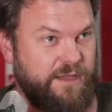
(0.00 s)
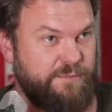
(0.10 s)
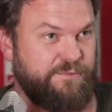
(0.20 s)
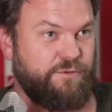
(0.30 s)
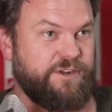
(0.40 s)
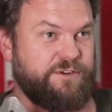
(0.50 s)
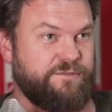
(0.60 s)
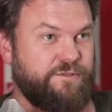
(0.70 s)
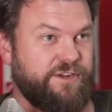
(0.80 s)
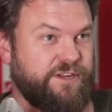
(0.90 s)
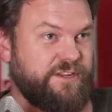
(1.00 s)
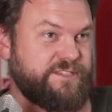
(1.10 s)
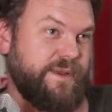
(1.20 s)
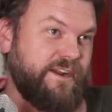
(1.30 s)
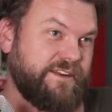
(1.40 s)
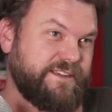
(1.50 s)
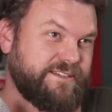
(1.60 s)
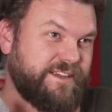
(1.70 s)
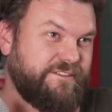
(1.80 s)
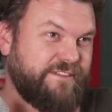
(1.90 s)
My $440 apparently
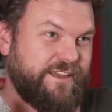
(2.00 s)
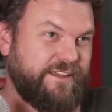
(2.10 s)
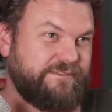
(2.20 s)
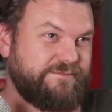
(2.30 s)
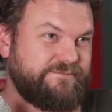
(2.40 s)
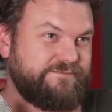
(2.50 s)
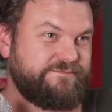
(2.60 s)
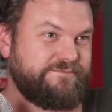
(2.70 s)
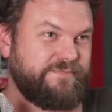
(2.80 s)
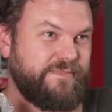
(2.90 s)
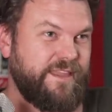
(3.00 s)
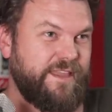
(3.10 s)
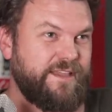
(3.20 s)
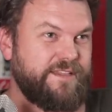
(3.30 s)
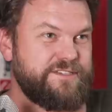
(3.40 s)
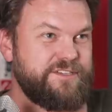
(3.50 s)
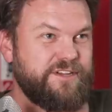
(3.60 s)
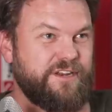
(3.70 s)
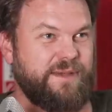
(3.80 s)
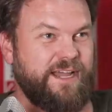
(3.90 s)
doesn't cover that. So you've
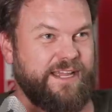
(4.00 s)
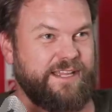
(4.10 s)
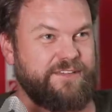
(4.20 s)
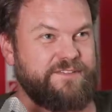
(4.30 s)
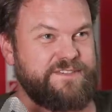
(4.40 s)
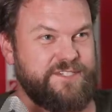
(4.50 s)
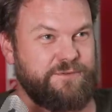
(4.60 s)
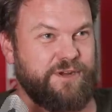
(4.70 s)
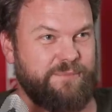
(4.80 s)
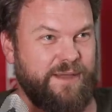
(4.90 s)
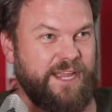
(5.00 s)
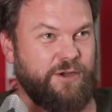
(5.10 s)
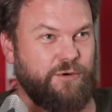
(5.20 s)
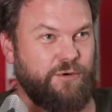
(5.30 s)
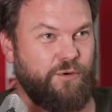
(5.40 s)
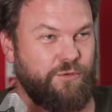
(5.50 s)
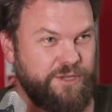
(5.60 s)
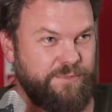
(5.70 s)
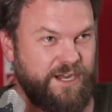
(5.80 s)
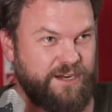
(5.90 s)
got to pay, you've still got to pay all
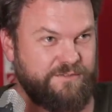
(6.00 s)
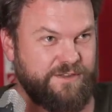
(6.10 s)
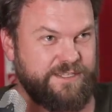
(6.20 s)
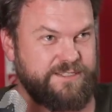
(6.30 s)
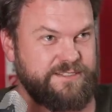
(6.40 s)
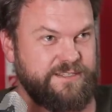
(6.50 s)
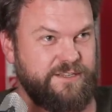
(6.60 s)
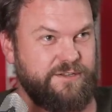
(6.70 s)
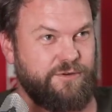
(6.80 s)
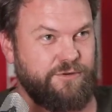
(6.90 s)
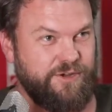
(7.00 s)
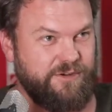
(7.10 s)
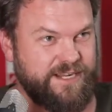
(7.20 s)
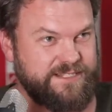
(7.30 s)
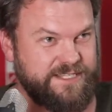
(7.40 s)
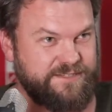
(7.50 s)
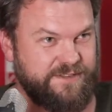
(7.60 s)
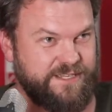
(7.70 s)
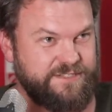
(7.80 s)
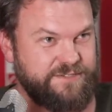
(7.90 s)
your park fees, all your access
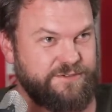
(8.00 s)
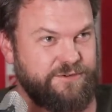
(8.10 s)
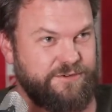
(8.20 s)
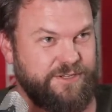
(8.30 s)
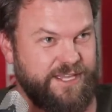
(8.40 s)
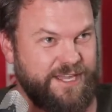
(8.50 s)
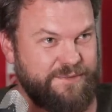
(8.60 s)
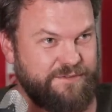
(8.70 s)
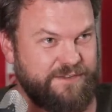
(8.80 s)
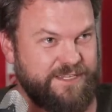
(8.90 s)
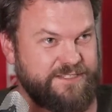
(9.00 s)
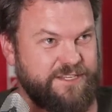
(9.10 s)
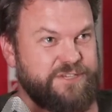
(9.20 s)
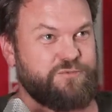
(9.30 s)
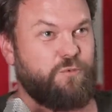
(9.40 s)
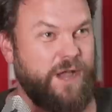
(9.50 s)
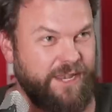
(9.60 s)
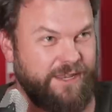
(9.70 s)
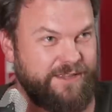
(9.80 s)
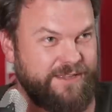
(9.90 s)
fees, all your camping fees, as
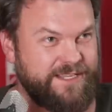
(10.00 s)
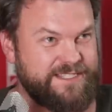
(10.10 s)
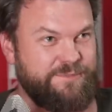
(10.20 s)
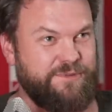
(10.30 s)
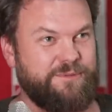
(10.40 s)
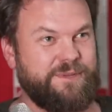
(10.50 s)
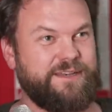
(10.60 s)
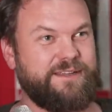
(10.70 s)
well as the permit.